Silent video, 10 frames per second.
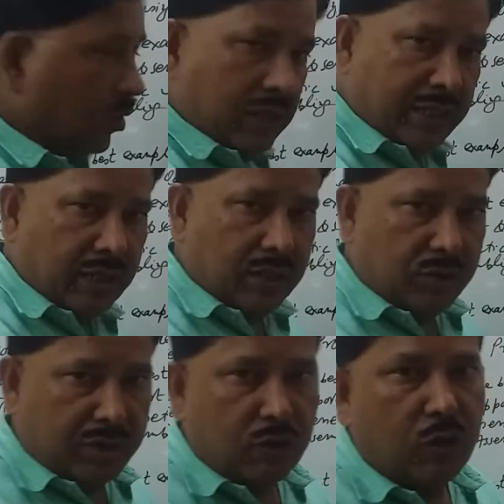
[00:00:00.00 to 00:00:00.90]

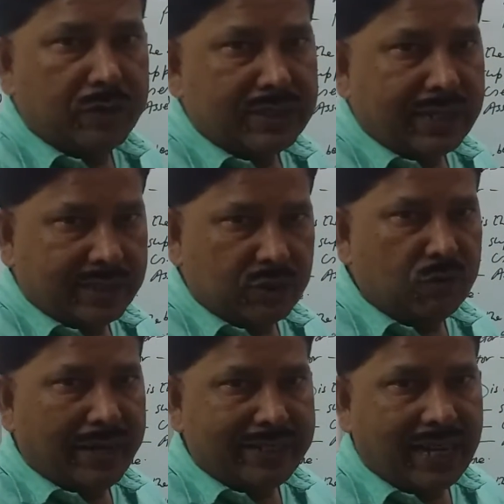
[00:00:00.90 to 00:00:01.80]
During COVID-19, you
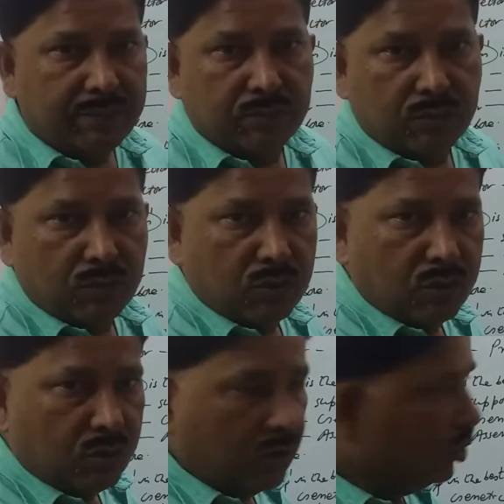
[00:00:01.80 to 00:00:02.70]
might have
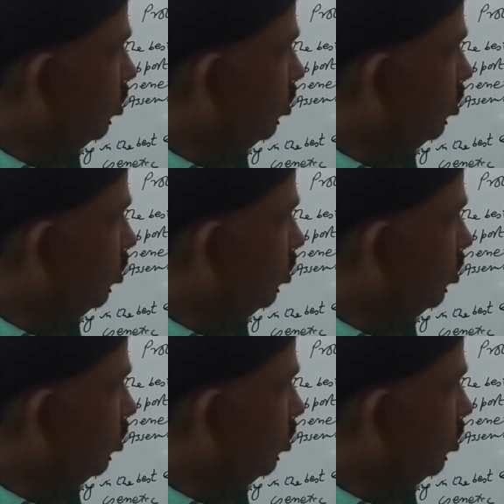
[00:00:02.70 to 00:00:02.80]
gone